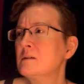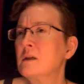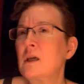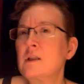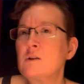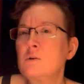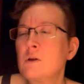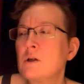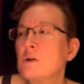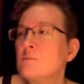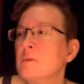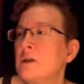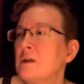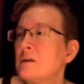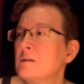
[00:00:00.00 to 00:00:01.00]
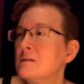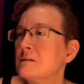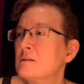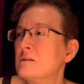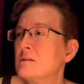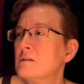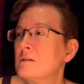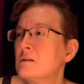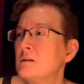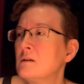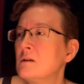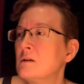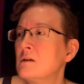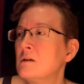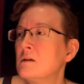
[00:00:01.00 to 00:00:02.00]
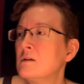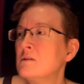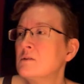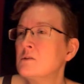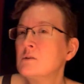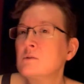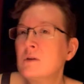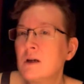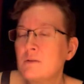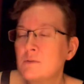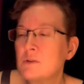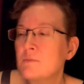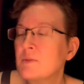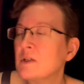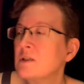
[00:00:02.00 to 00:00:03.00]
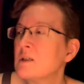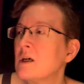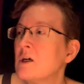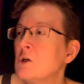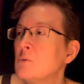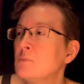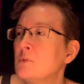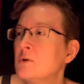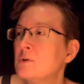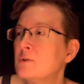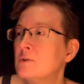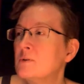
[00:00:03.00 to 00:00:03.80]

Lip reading: Can you hear me? Do you have something to help?